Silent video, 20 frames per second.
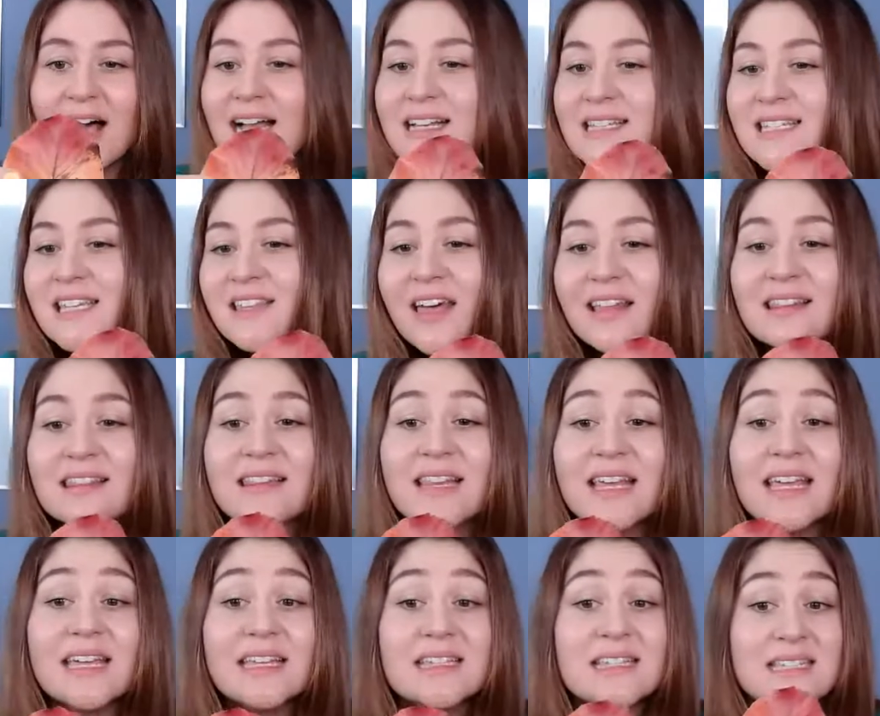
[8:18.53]
I see that
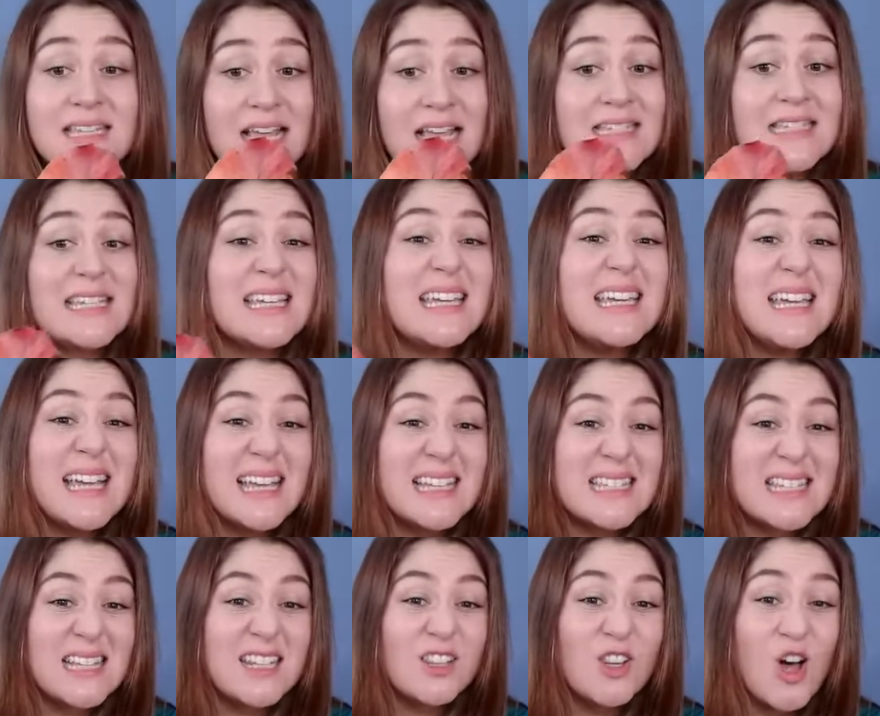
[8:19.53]
Lincoln says he
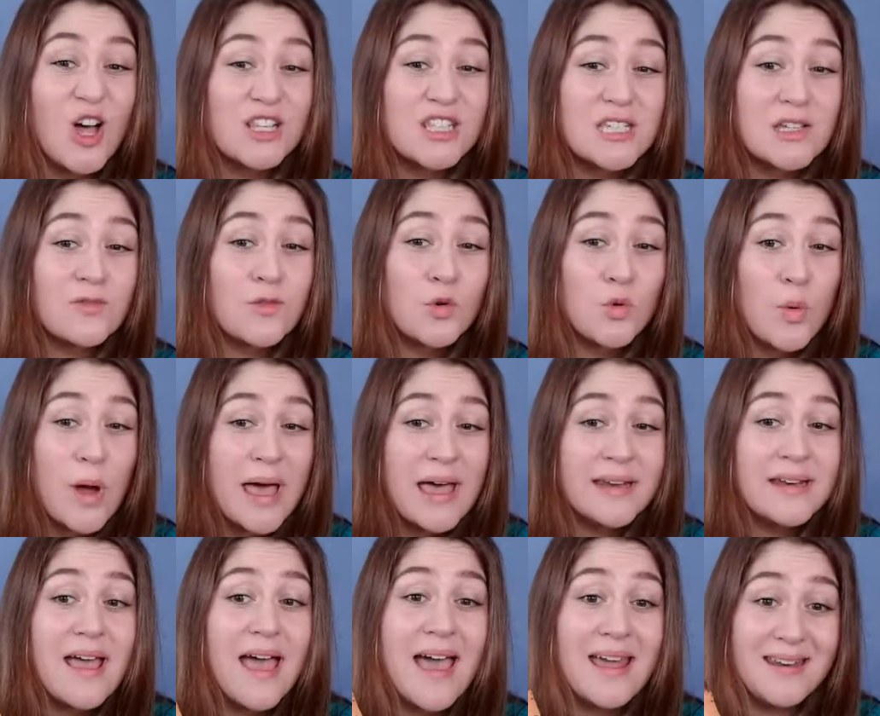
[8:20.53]
has seen lots of
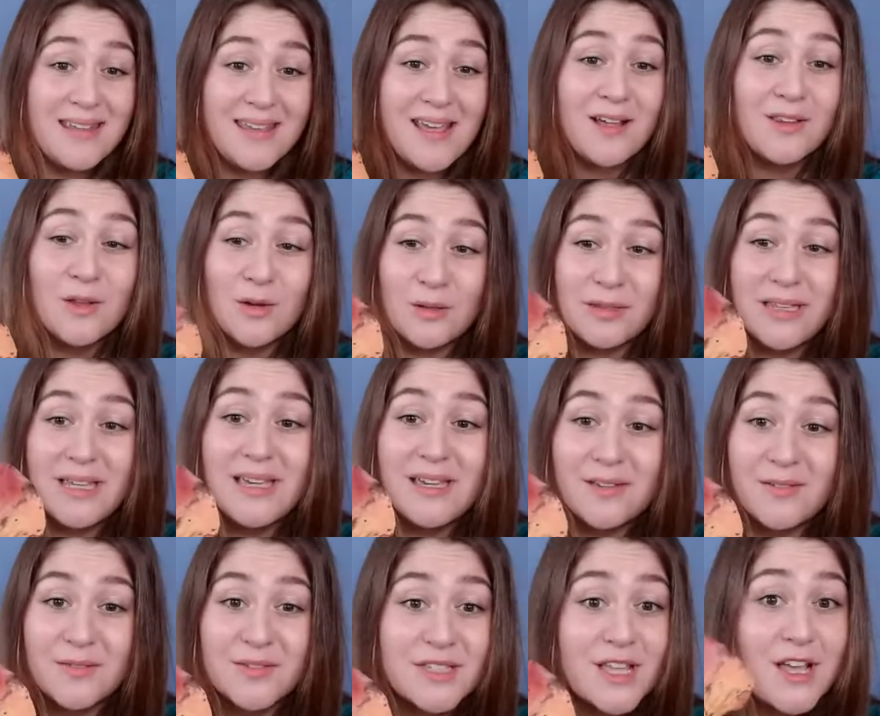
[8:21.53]
red and yellow
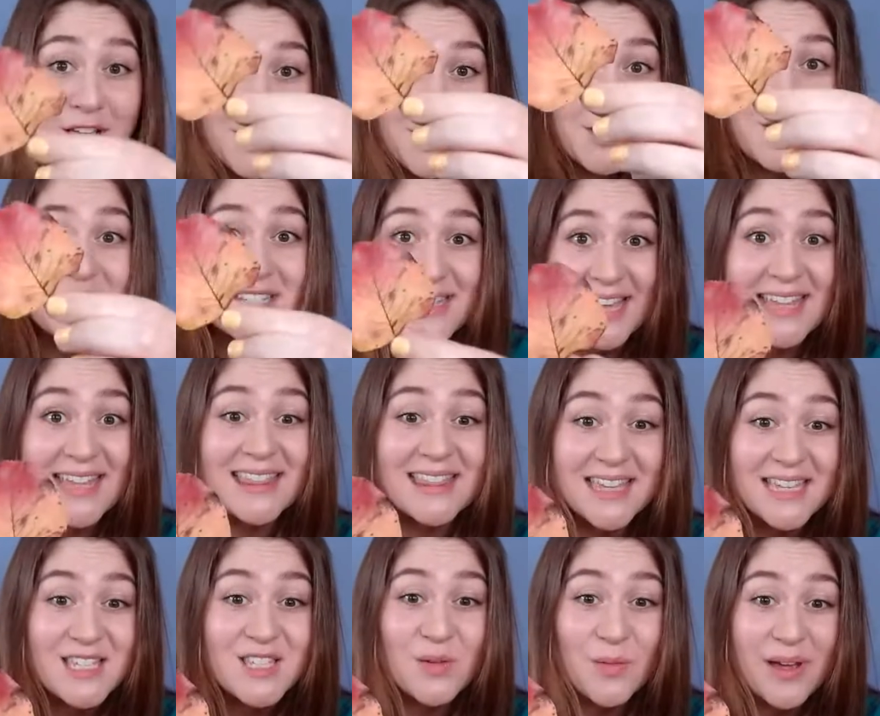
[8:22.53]
leaves, just like
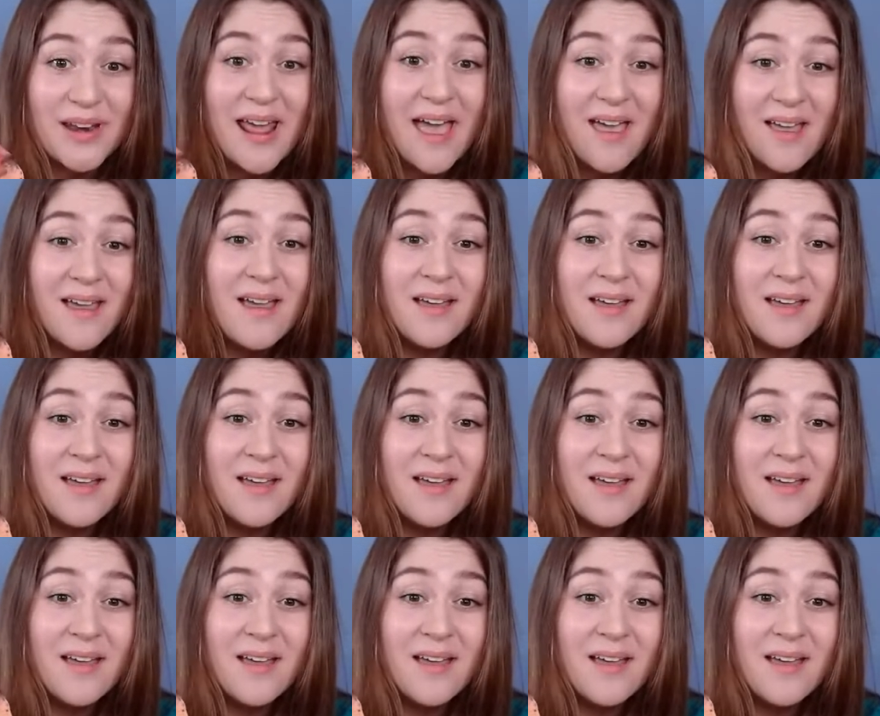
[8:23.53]
this one.